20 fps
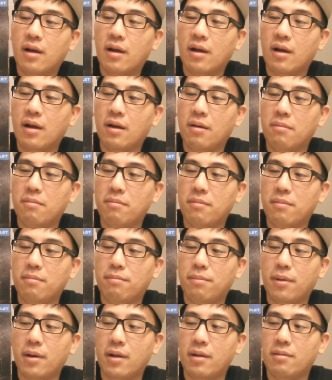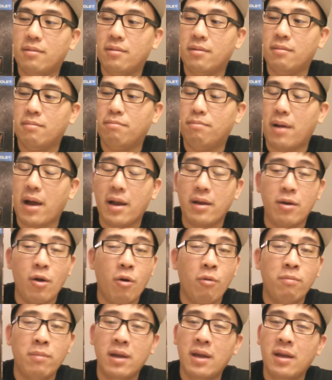um, but by
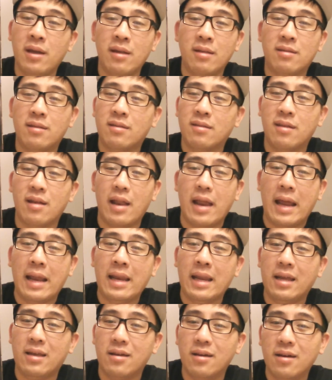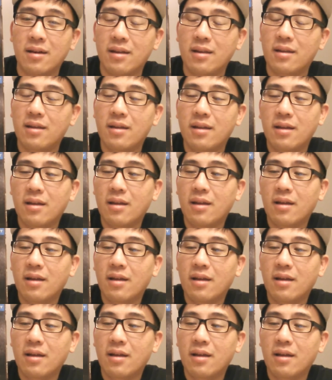no means is it any good.